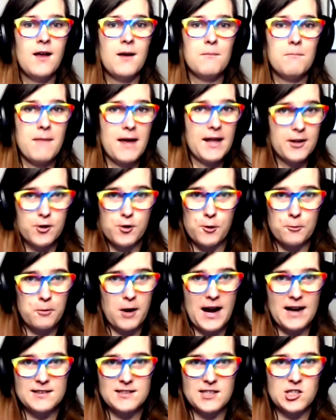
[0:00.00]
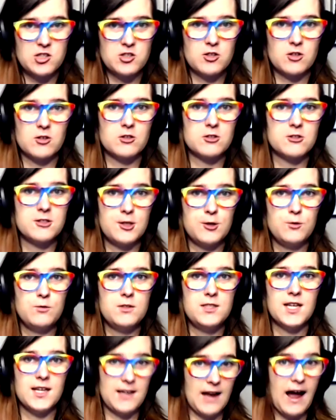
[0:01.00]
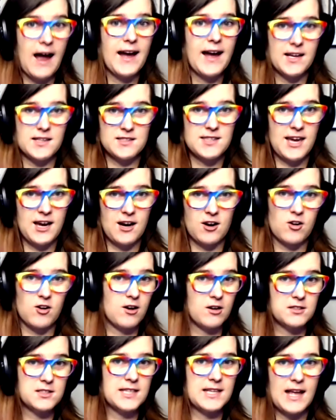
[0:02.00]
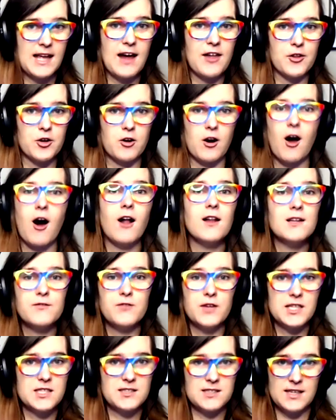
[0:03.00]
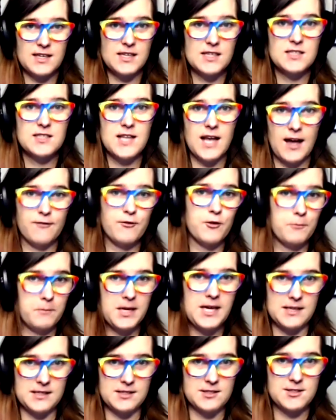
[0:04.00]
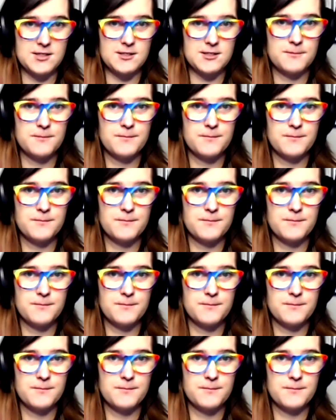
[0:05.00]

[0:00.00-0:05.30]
medical practitioners to deny us care altogether. All of this is of a piece.